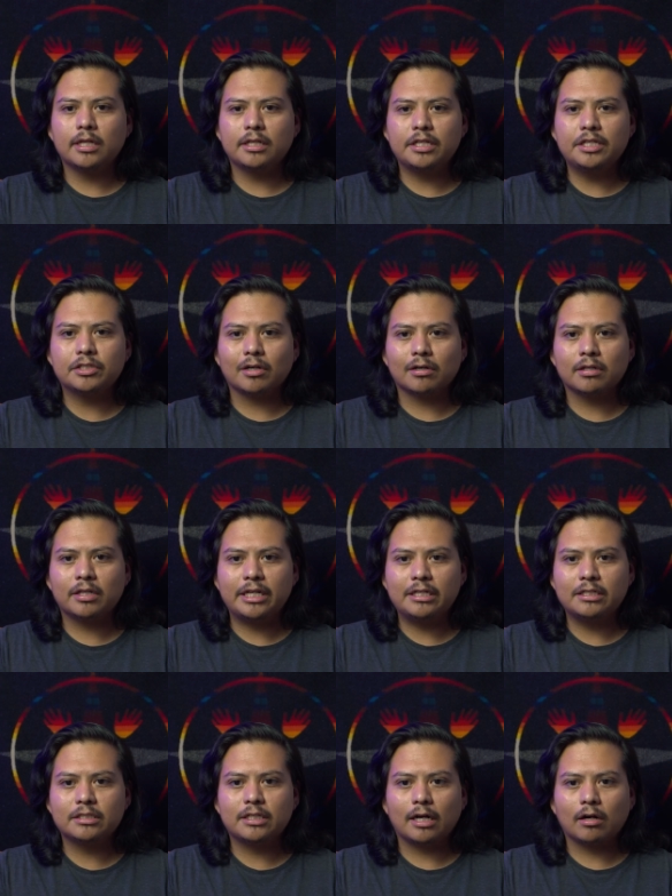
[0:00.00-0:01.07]
that these are
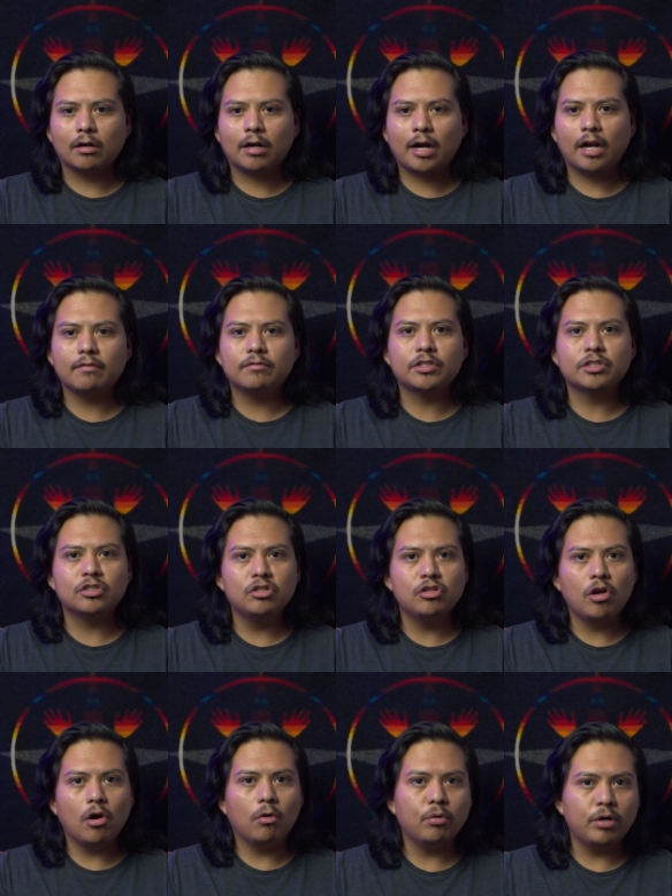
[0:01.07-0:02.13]
things that are kind of just
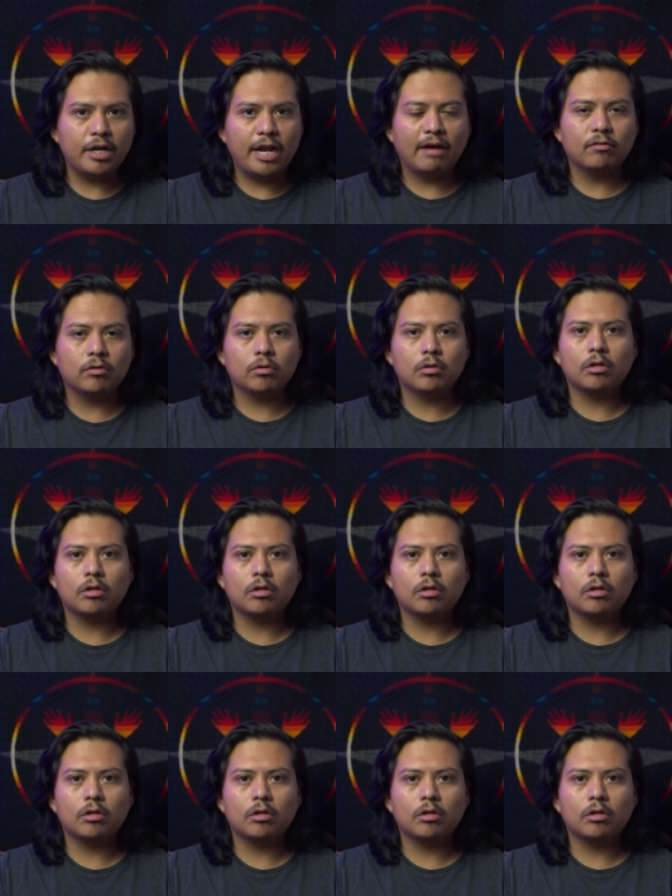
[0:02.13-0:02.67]
known in Navajo